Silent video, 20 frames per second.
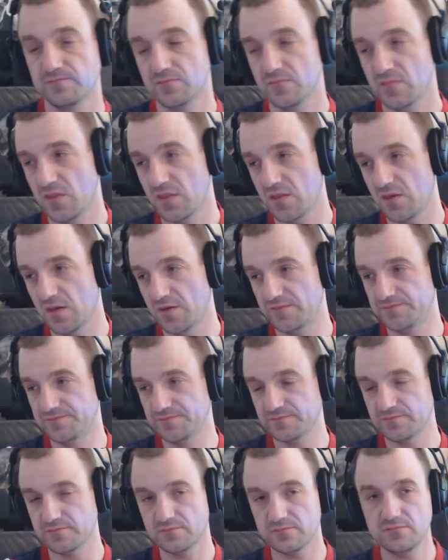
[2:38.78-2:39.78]

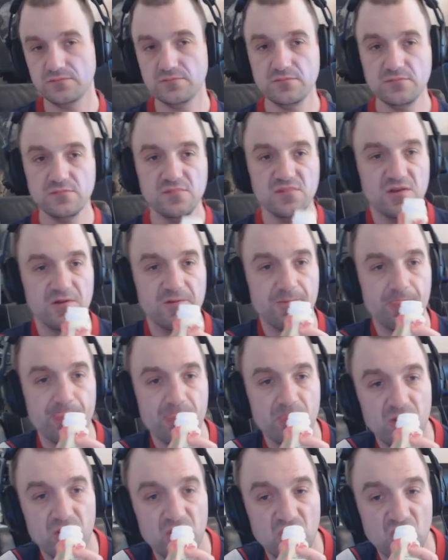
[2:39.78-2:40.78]

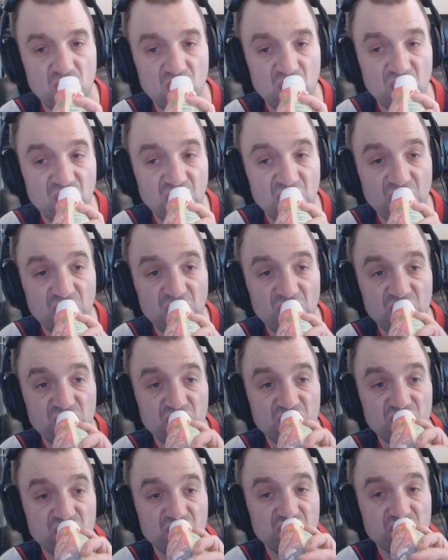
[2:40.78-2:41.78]

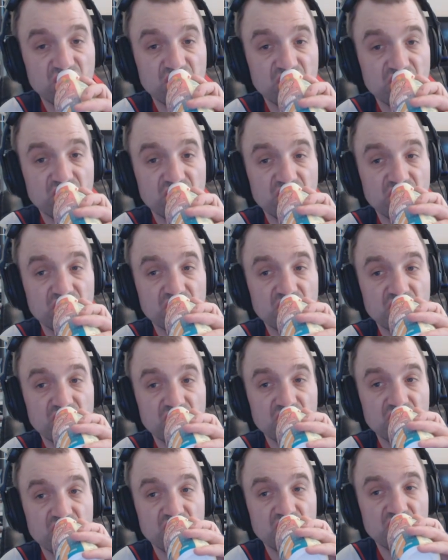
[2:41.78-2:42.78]

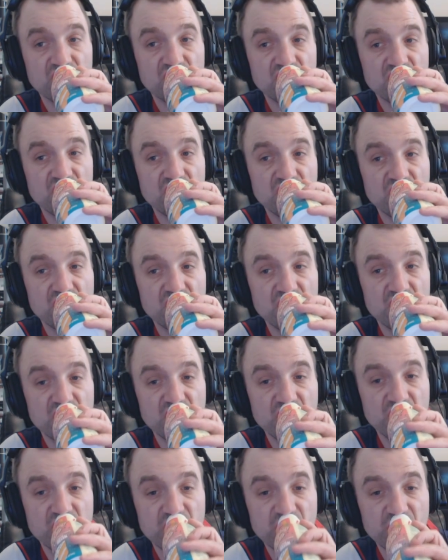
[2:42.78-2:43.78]

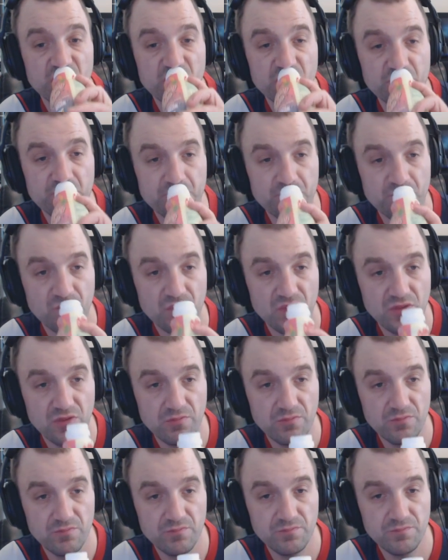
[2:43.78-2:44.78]

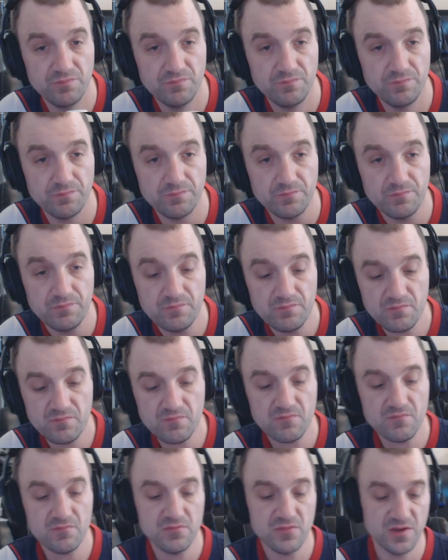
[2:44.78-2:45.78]

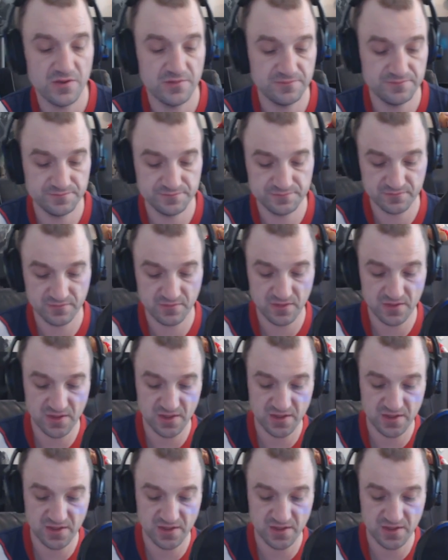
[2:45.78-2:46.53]
(no one is talking)